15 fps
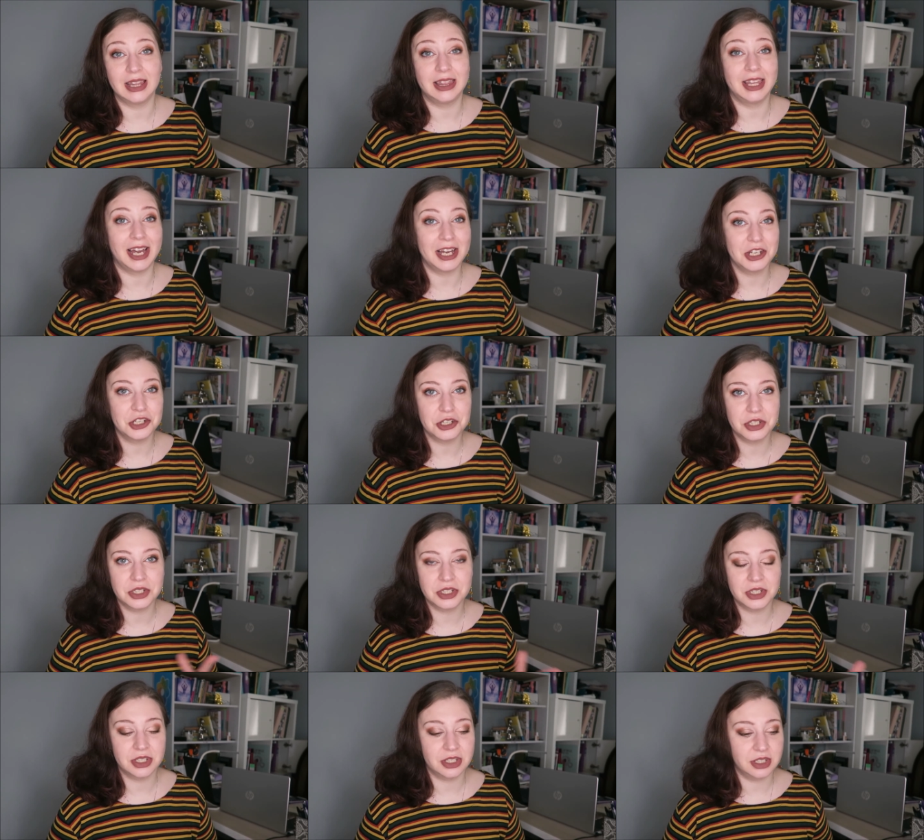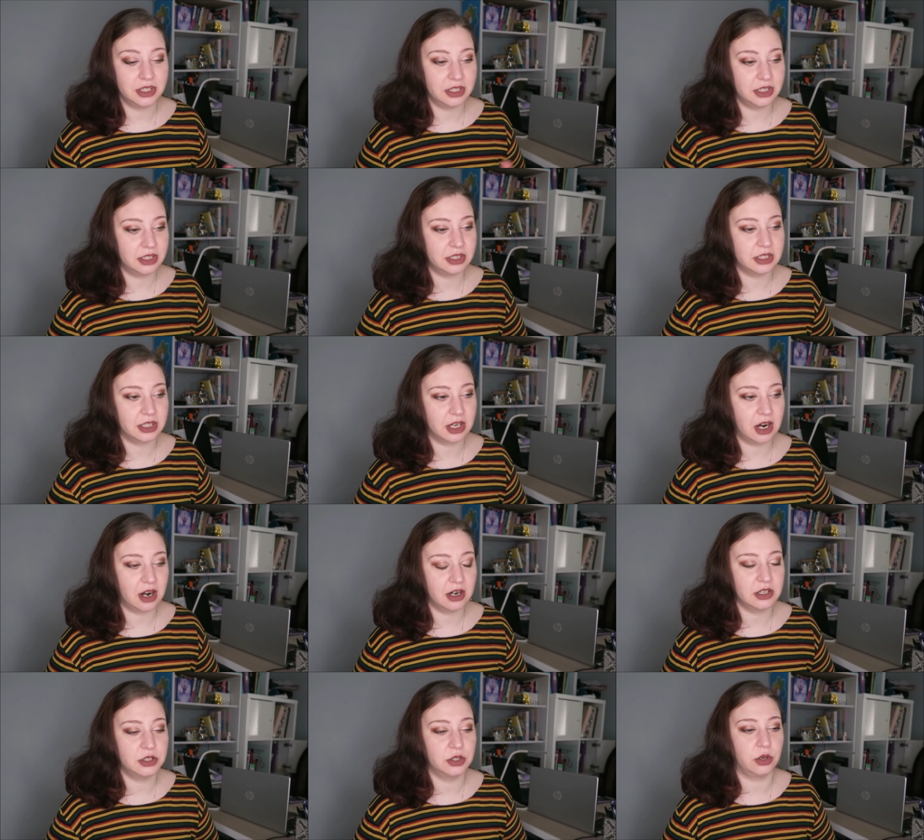touches the
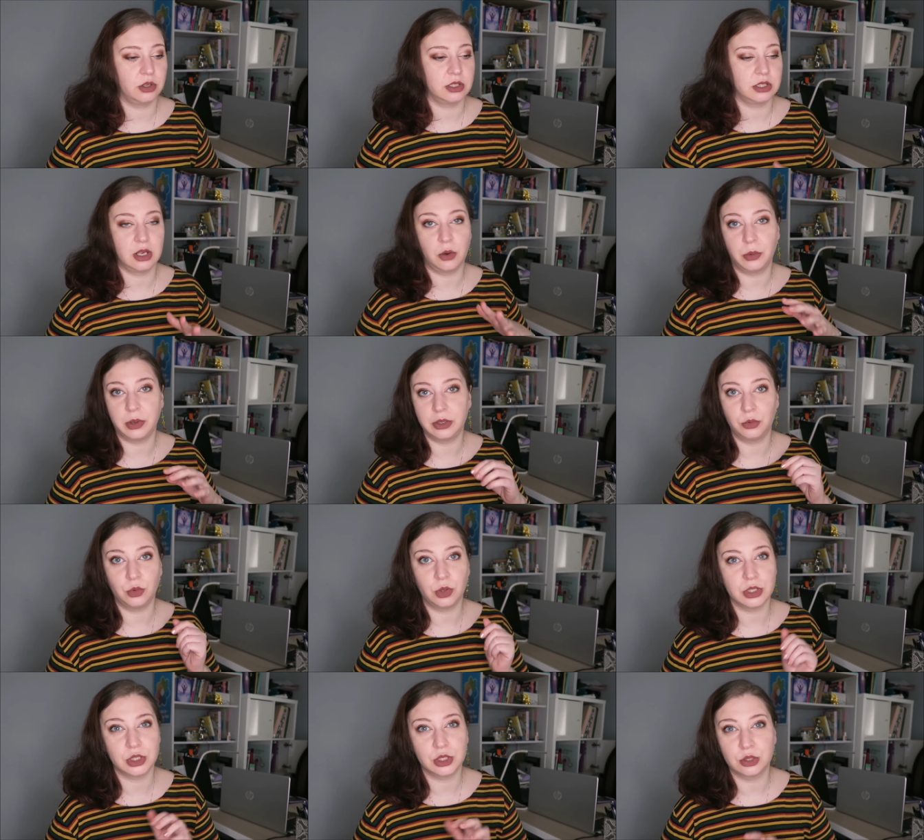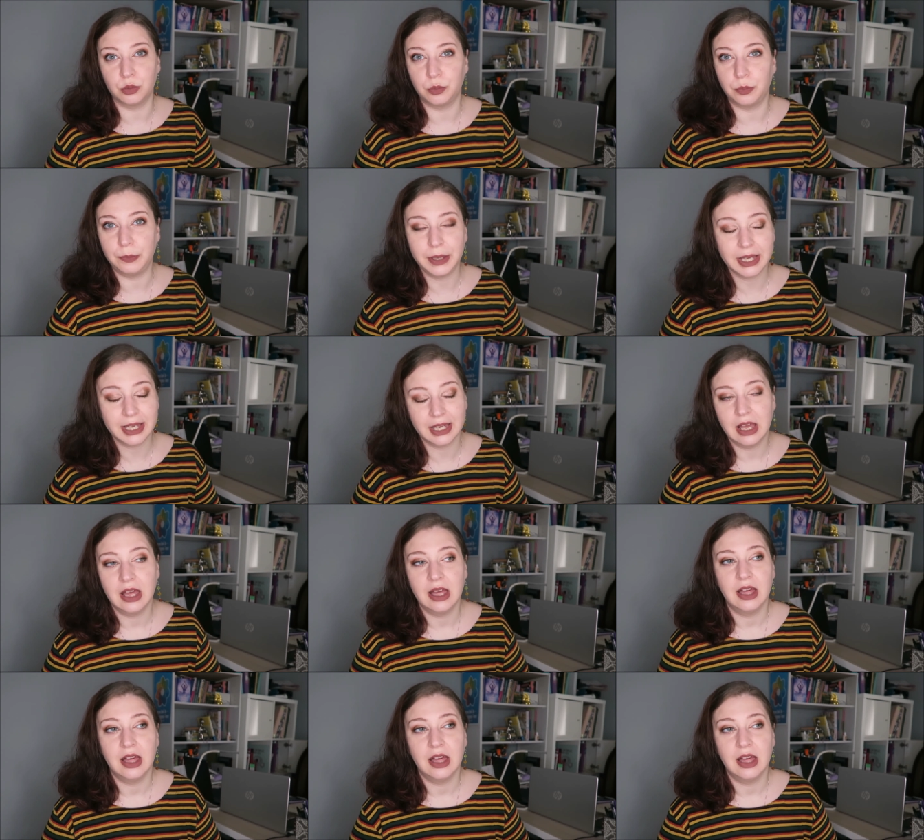cards, or someone wants to pick